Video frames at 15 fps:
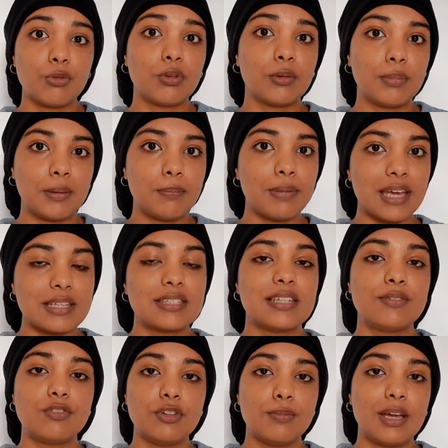will be best
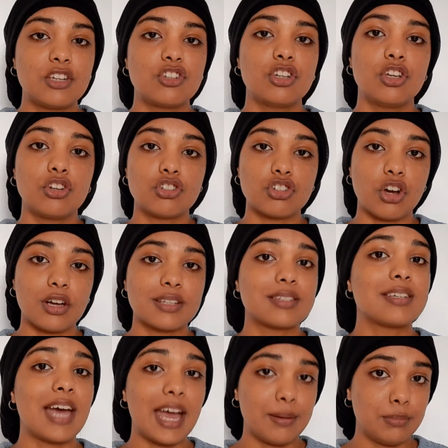if you measure your jar's
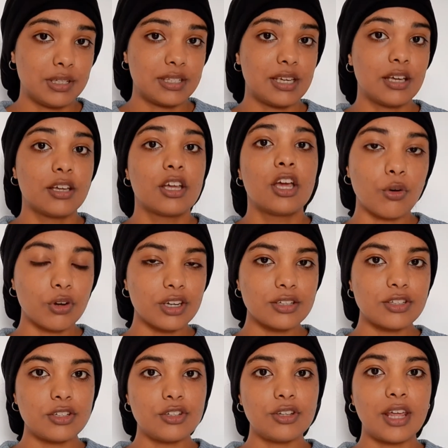diameter. In order
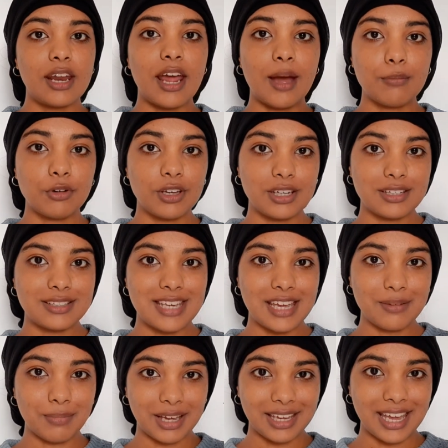to do that, I'm going to take
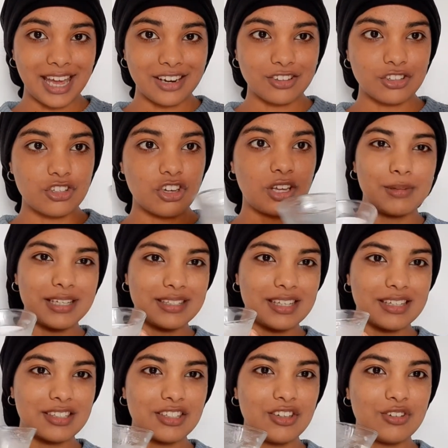my candle jar. Please
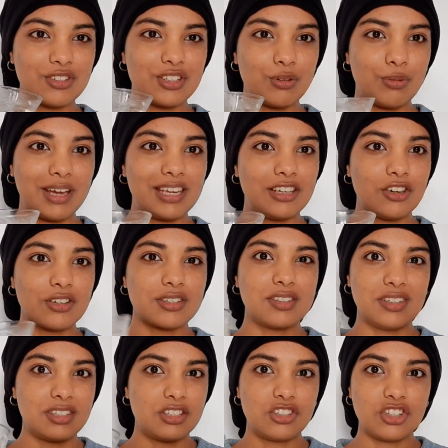excuse the way it looks.
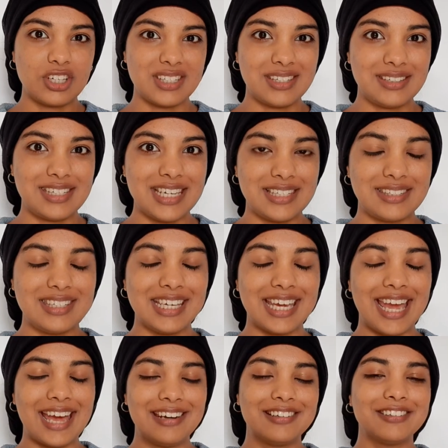This is just a tester
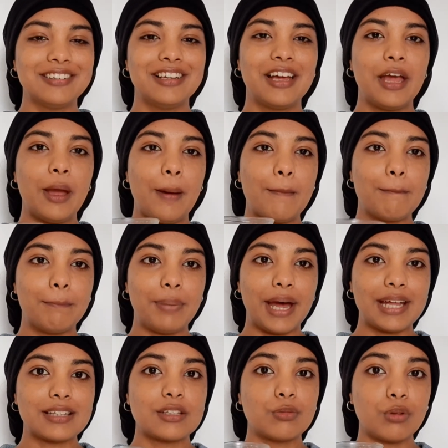candle.
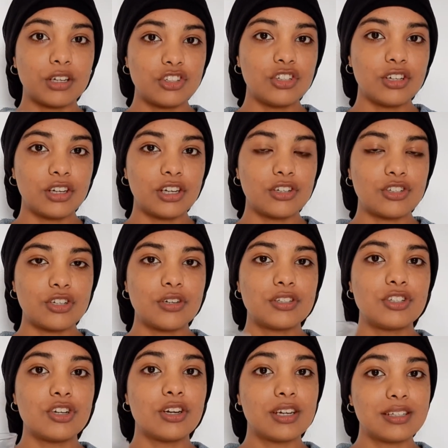But what you're going to do is
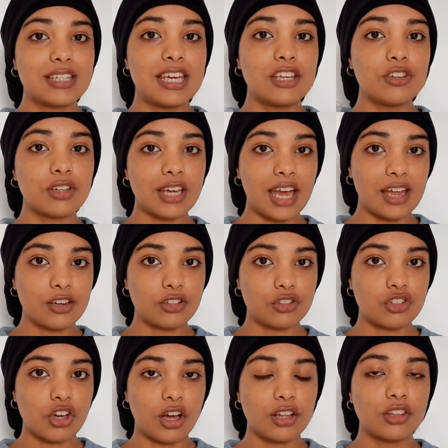you're going to take your candle
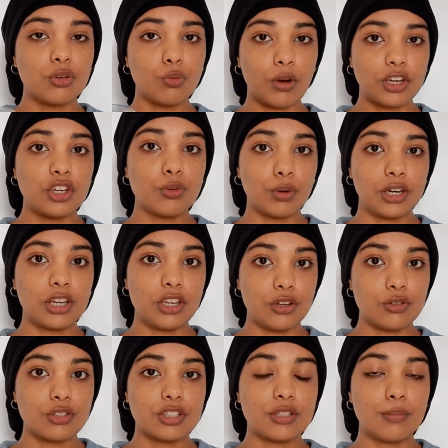jar, the one you want to
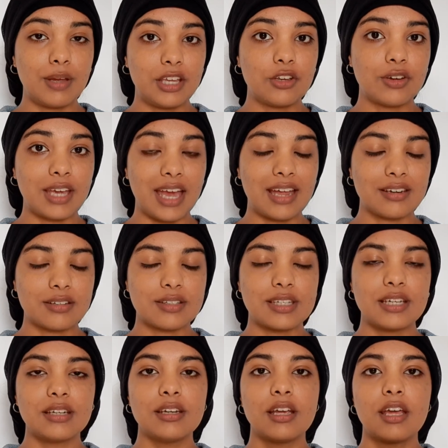use to make your candles
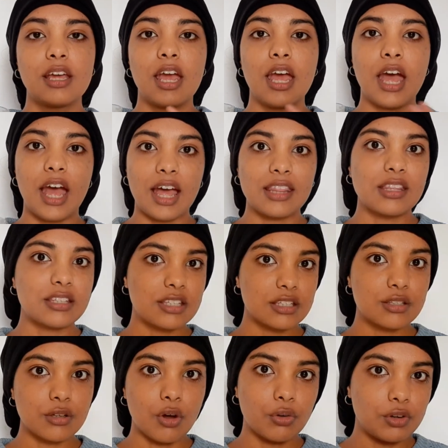in. And this
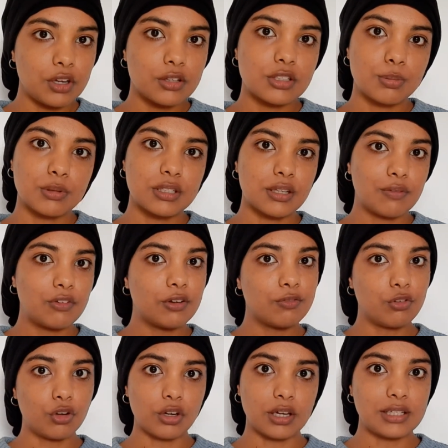is only specific
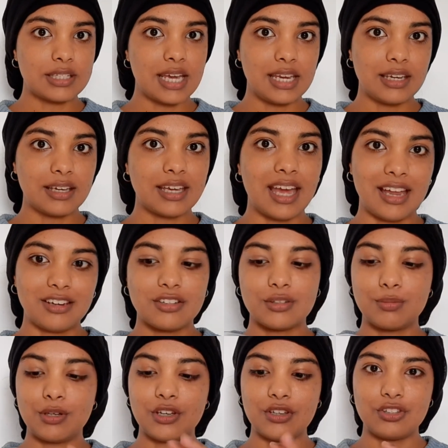for container candles
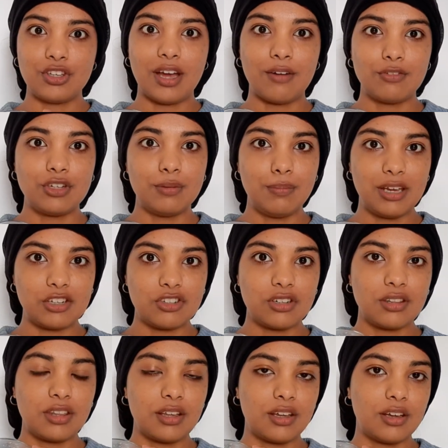because you have to measure
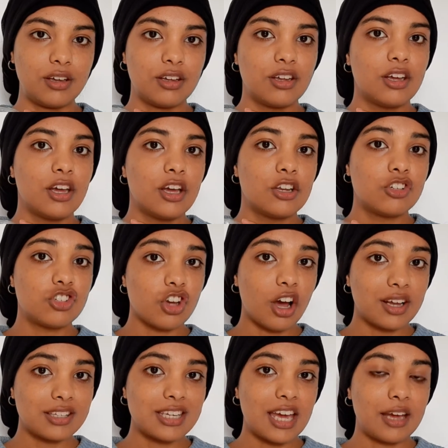the
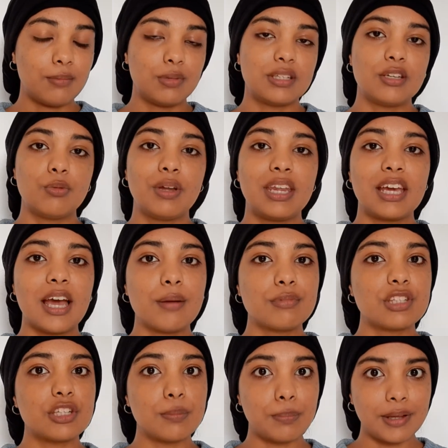jar diameter. When it comes
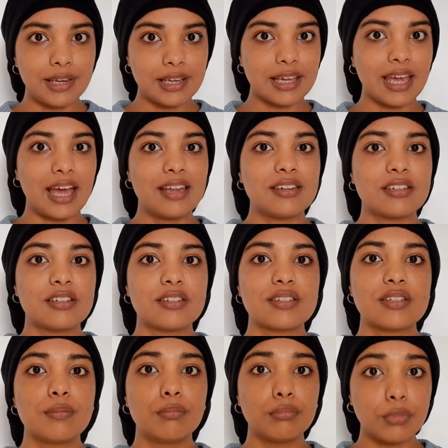to pillar candles,
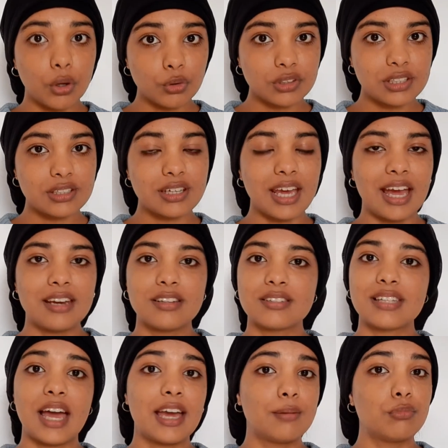molded candles,
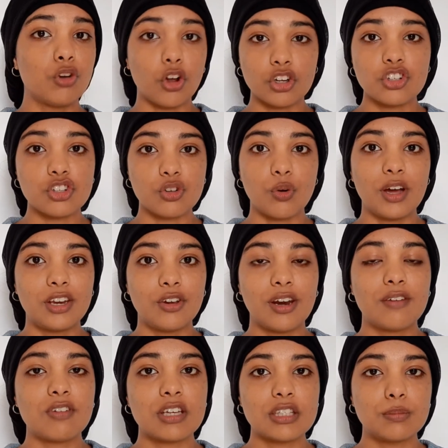I am not sure. I don't
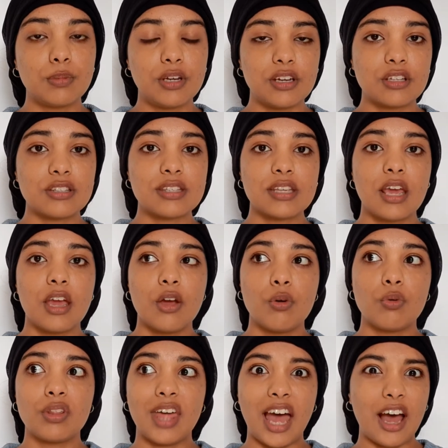have experience
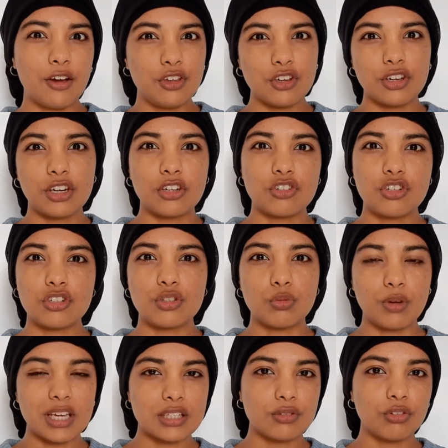with how you're going to choose
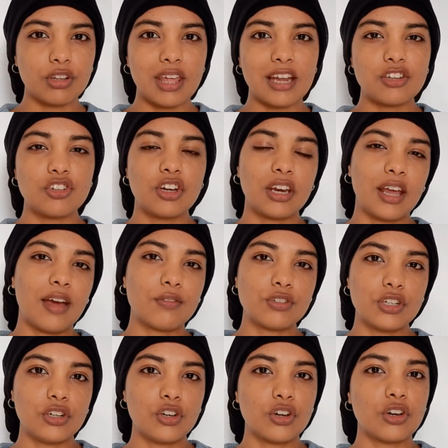wicks for that. You're going to have
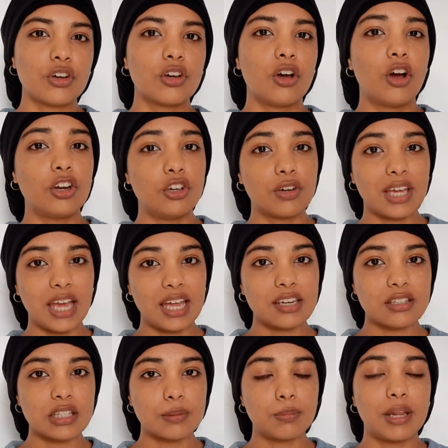to look on your candle
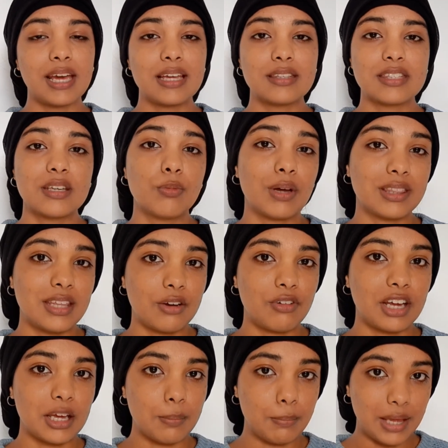supply and see what they
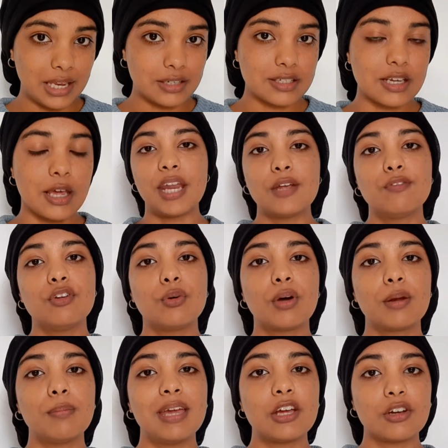recommend. But if you want
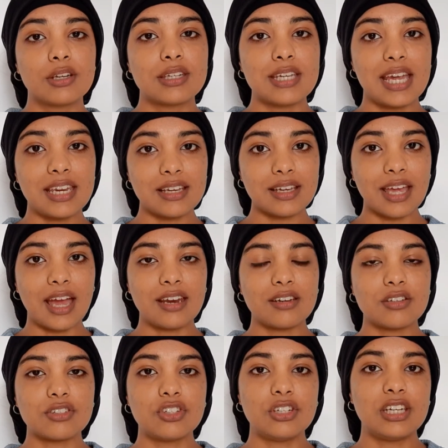to make container
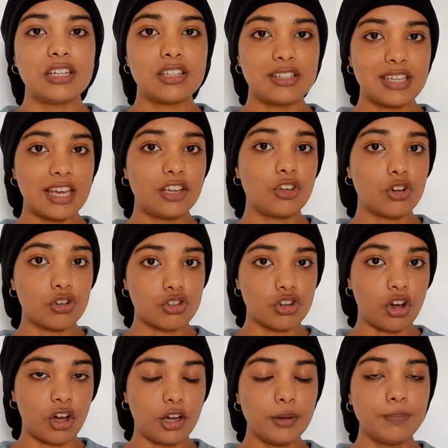candles, you need to take your
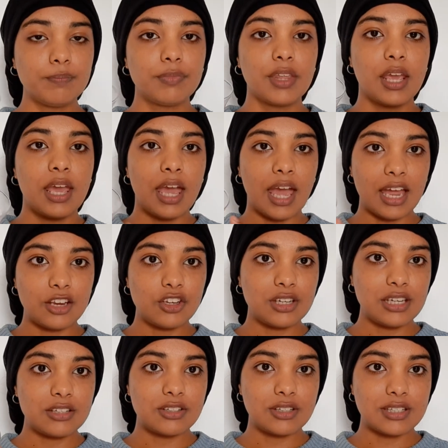jar and you
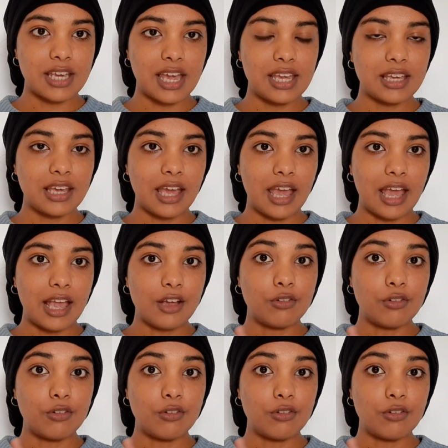need to take a